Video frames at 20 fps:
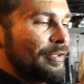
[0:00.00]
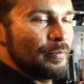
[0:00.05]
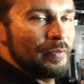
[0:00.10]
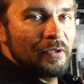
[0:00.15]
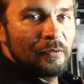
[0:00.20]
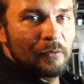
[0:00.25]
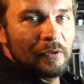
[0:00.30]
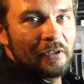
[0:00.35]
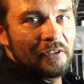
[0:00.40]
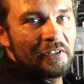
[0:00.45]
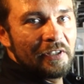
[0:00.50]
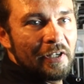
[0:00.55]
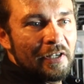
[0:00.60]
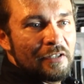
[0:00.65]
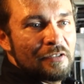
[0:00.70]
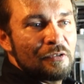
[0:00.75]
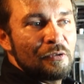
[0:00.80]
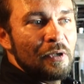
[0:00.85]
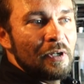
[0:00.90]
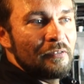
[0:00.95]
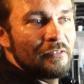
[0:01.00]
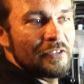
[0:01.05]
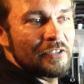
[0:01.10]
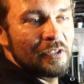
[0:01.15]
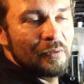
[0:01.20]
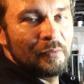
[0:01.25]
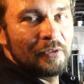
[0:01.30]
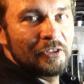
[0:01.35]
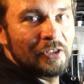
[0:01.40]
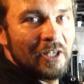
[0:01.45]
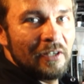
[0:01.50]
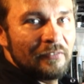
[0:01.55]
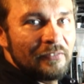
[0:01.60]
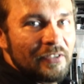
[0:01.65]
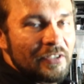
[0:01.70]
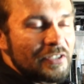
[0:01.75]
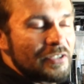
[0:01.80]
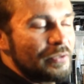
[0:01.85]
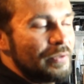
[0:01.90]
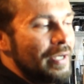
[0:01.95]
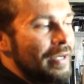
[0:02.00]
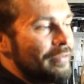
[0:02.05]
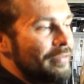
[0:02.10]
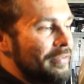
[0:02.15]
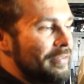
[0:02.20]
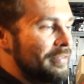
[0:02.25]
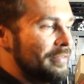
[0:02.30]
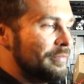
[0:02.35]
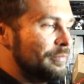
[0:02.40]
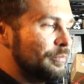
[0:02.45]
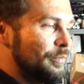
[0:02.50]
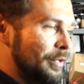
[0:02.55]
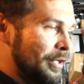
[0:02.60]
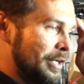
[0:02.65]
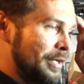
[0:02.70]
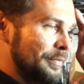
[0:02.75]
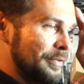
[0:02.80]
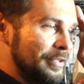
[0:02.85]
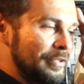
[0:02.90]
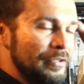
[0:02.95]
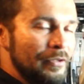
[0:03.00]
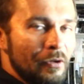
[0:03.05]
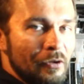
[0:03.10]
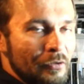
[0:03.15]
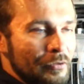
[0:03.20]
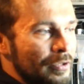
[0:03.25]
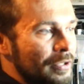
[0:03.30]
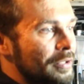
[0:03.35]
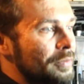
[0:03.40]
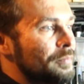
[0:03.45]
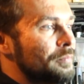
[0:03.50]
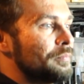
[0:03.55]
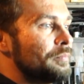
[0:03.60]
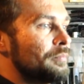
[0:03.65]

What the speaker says: would be really nice, whoever's going to be driving this around, the new owner.